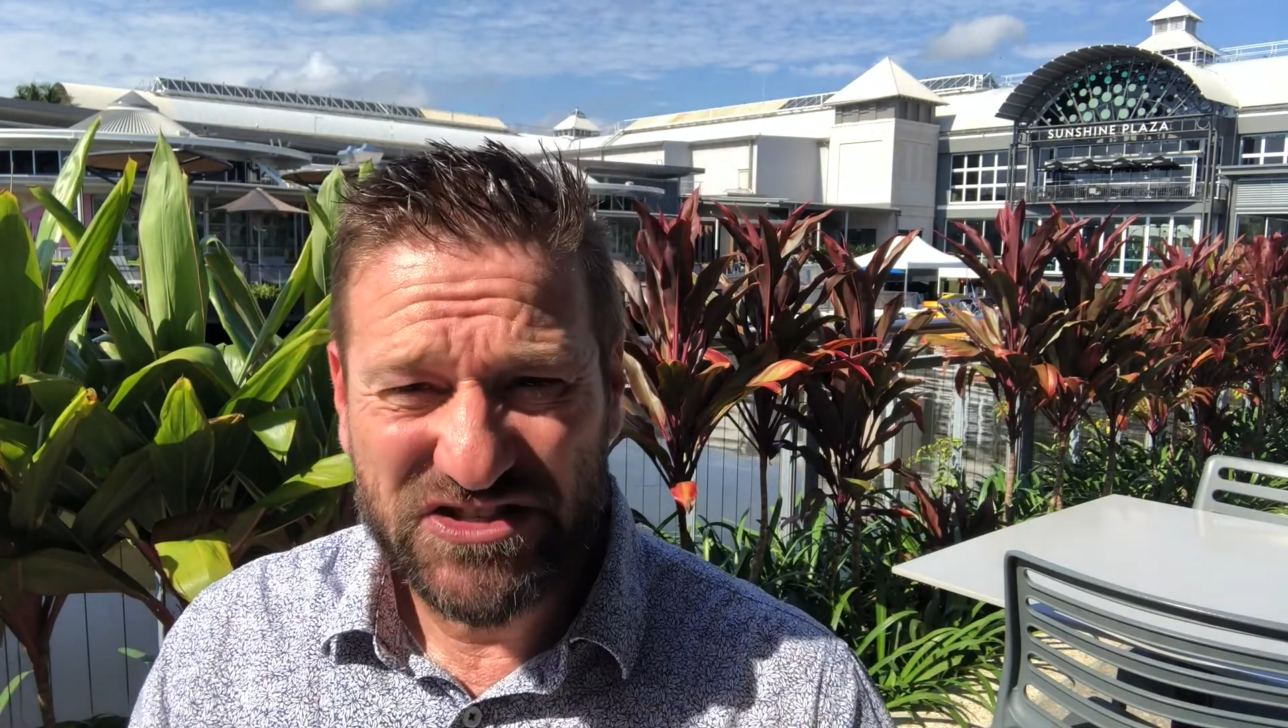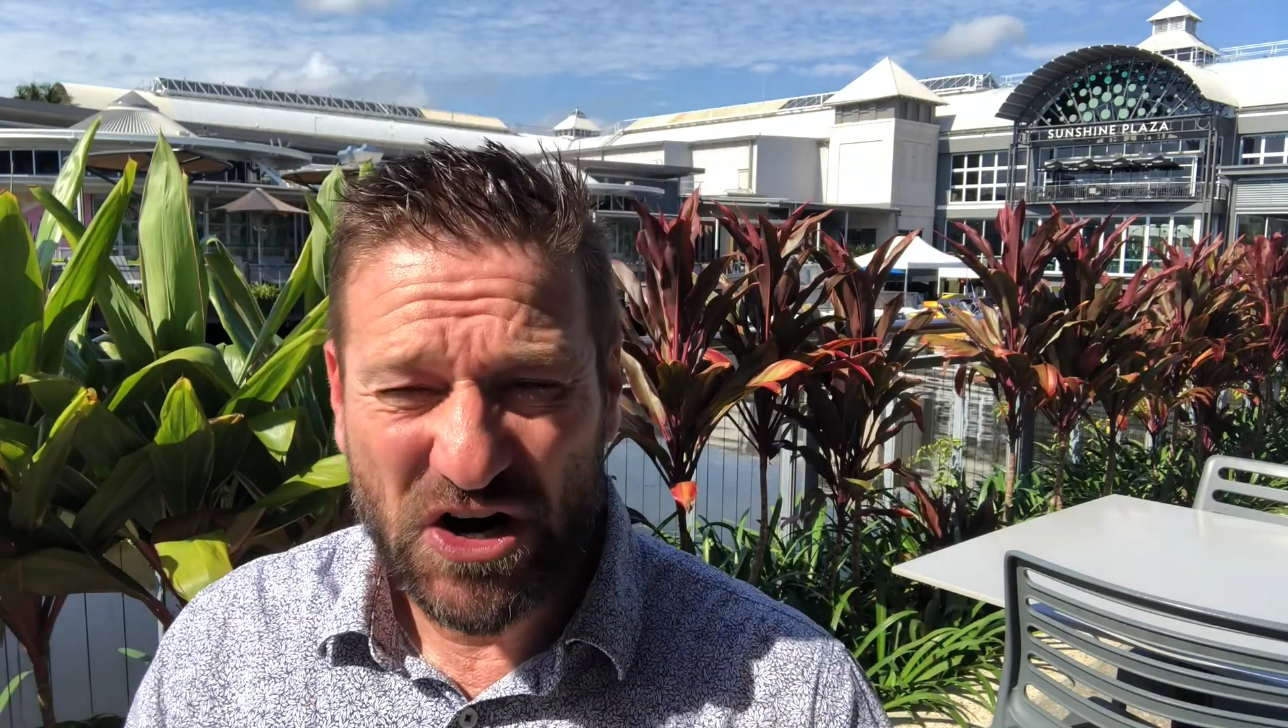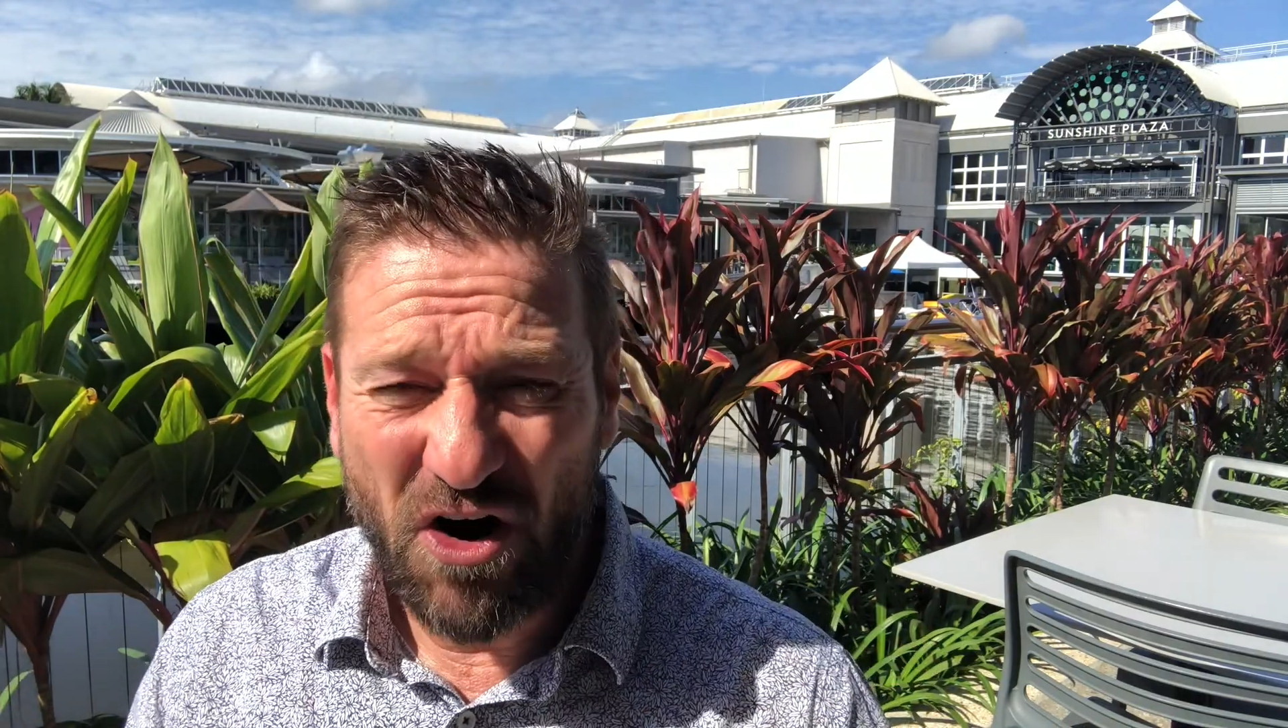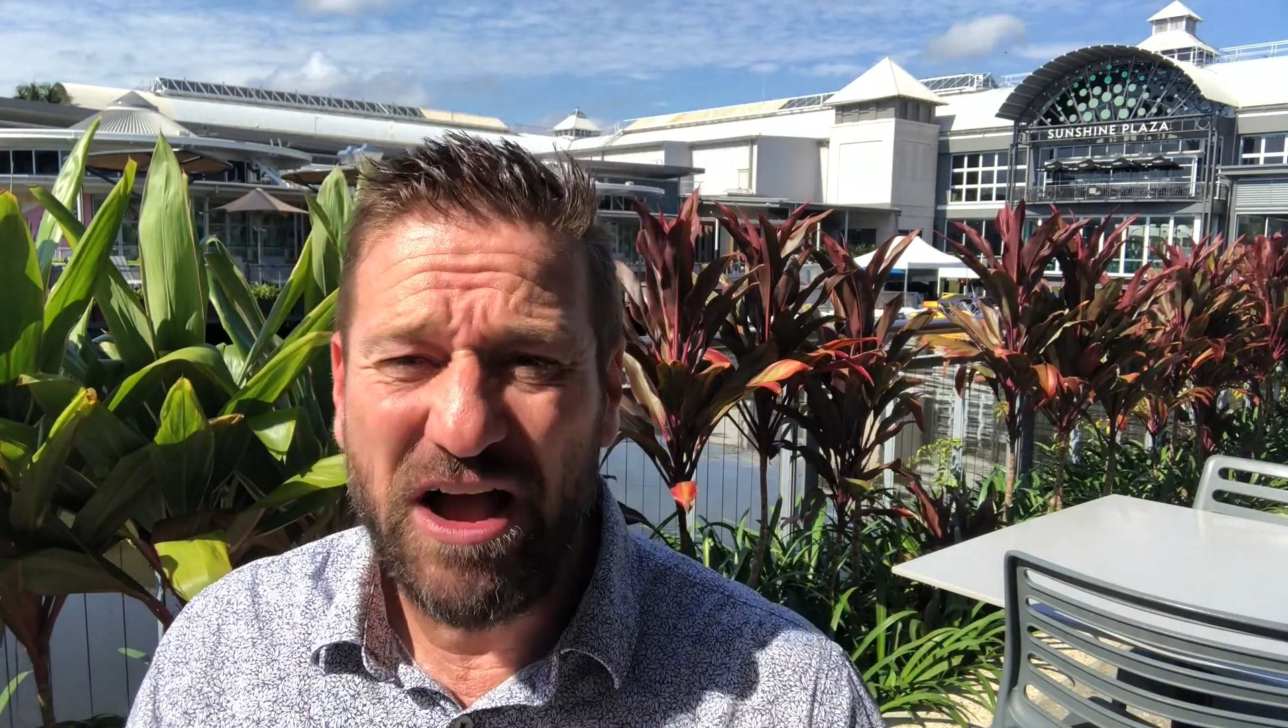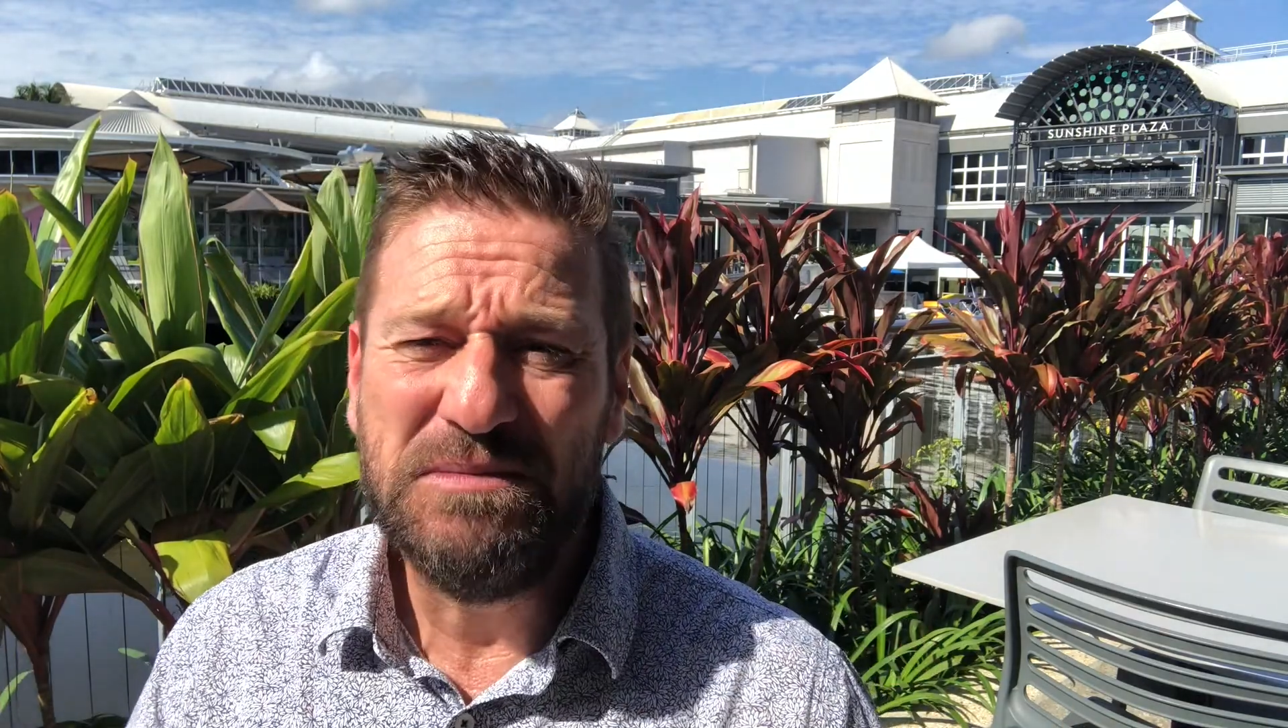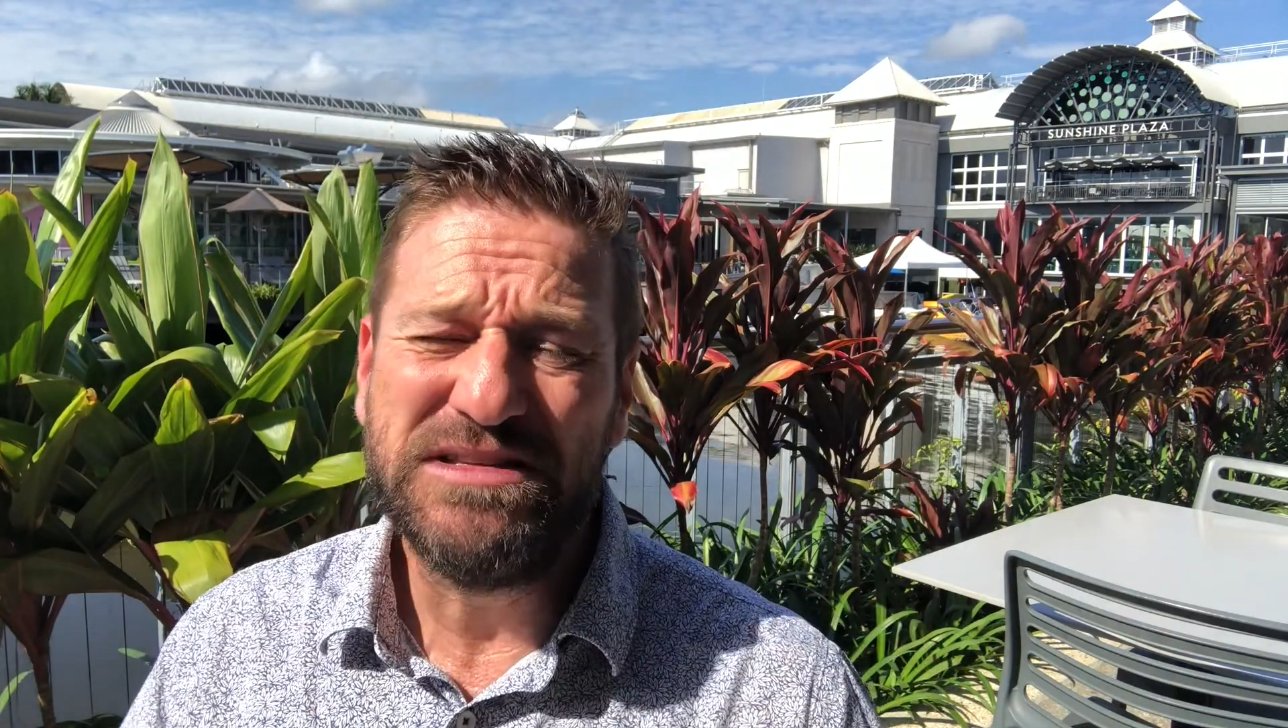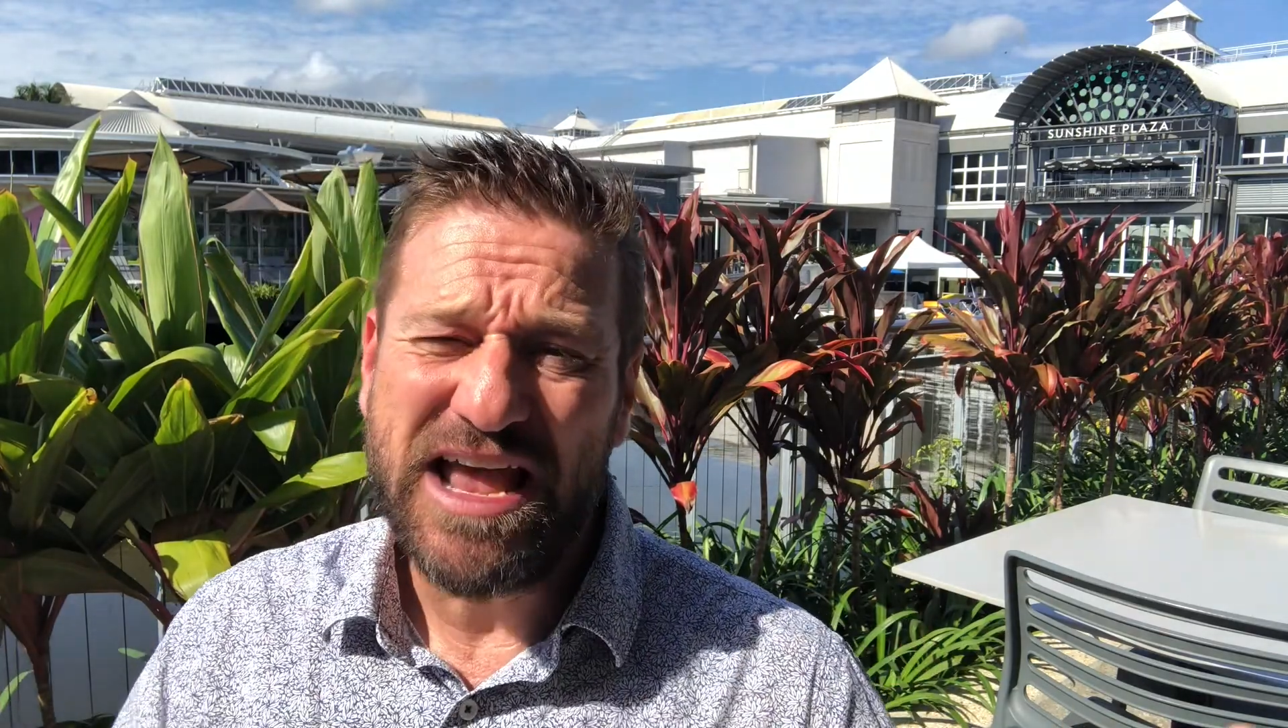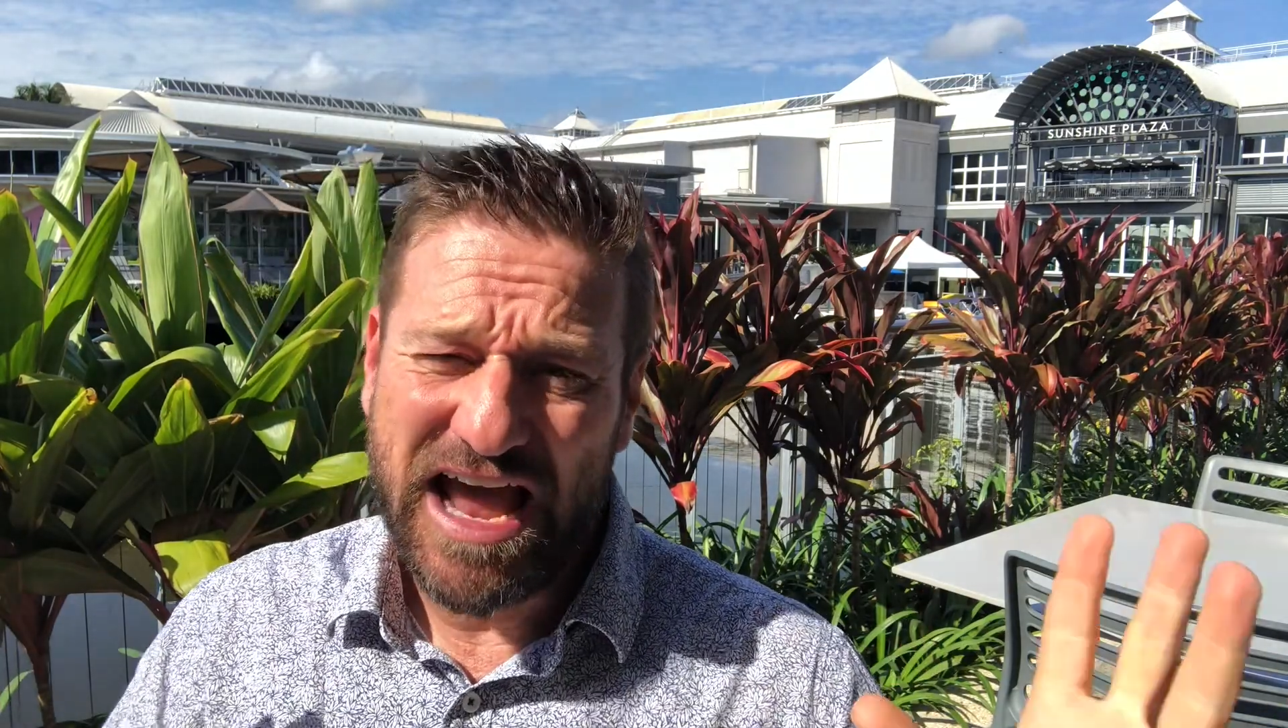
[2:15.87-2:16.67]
times,